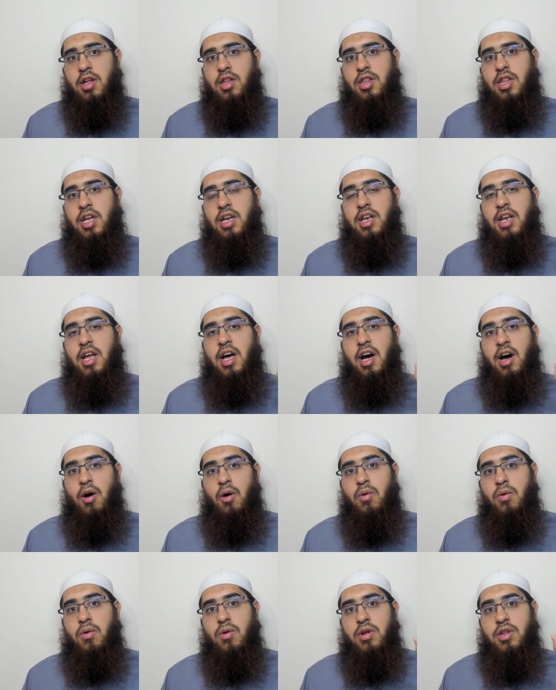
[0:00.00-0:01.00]
then
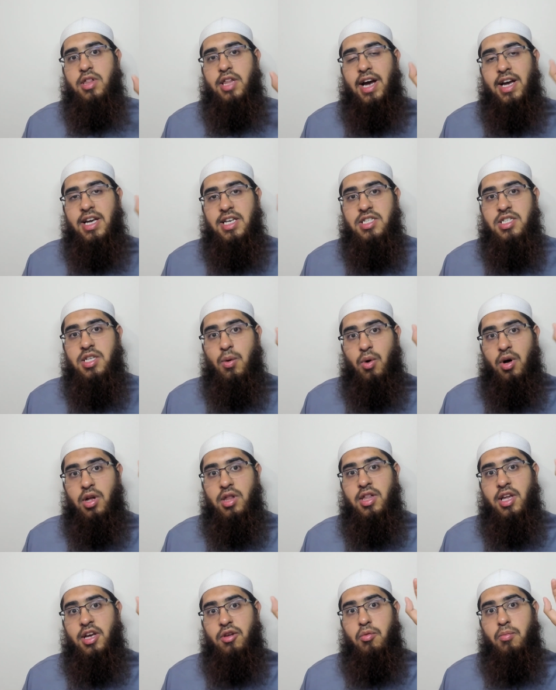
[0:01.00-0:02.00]
now that is the
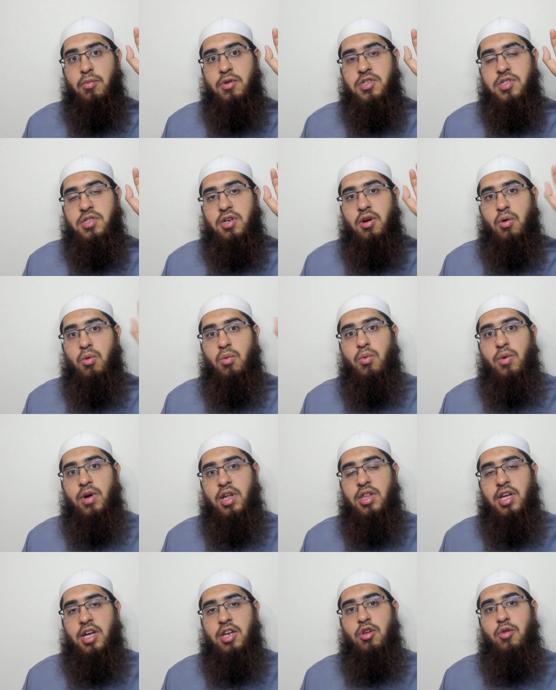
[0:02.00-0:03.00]
one that you must go
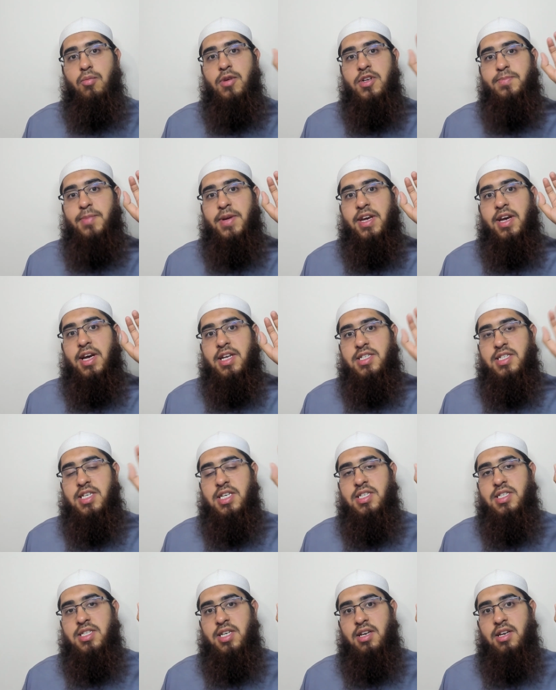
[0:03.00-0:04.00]
with, and you must be
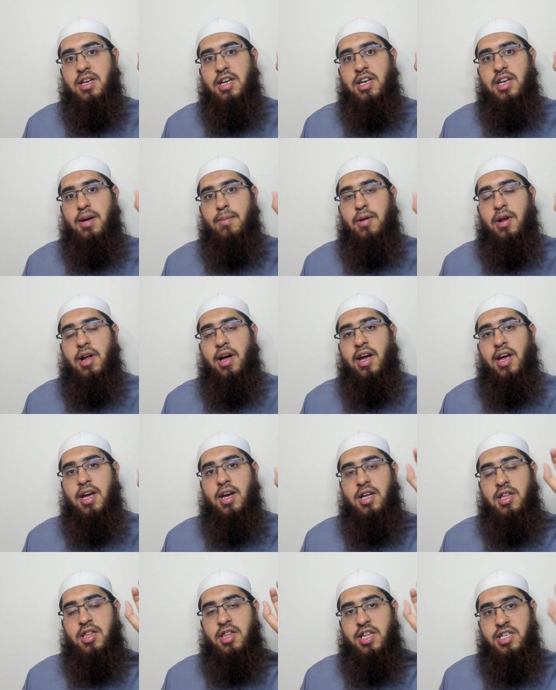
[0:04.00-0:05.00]
consistent in
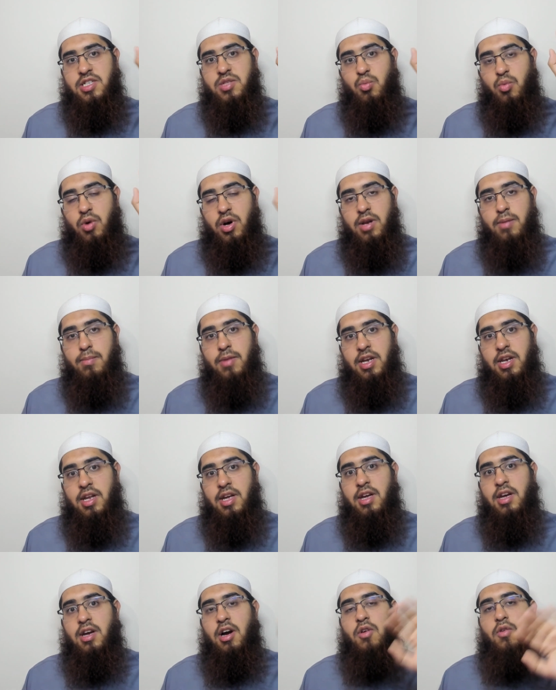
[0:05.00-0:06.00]
applying this one
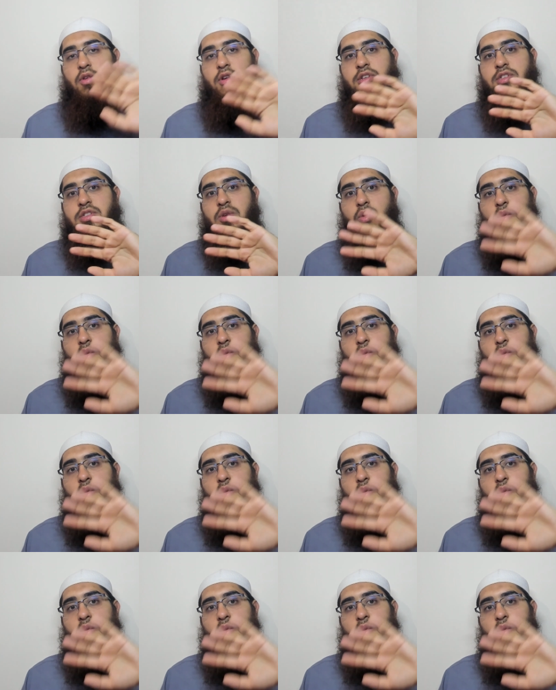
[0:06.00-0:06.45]
meaning across